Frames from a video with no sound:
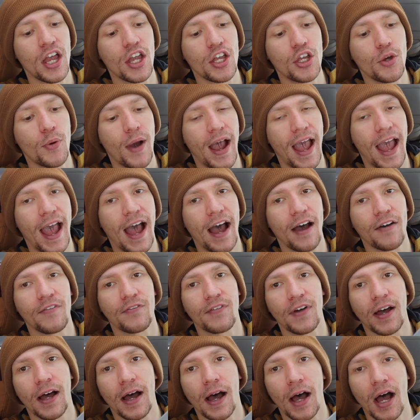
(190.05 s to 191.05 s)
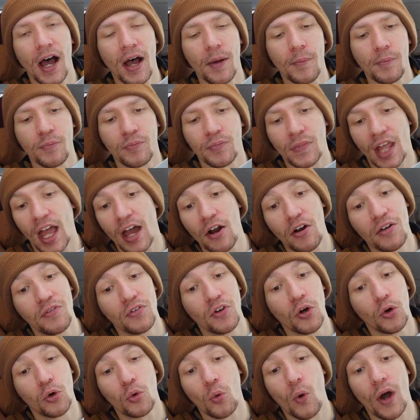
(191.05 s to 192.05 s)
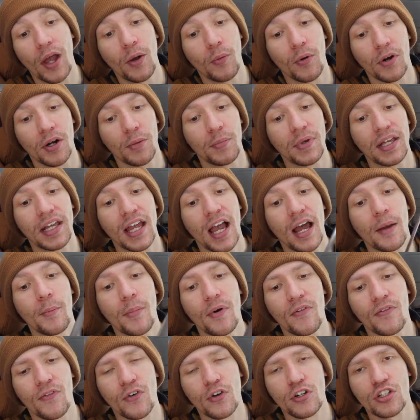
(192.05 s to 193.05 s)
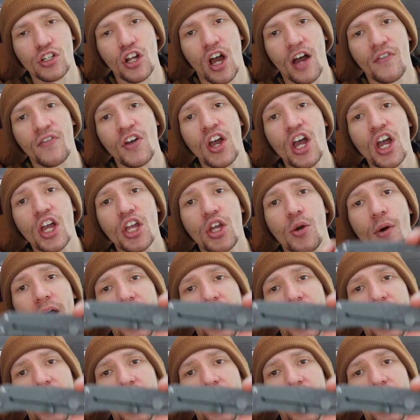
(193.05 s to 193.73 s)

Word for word: you have um, I don't even know quite where to begin, but first off, you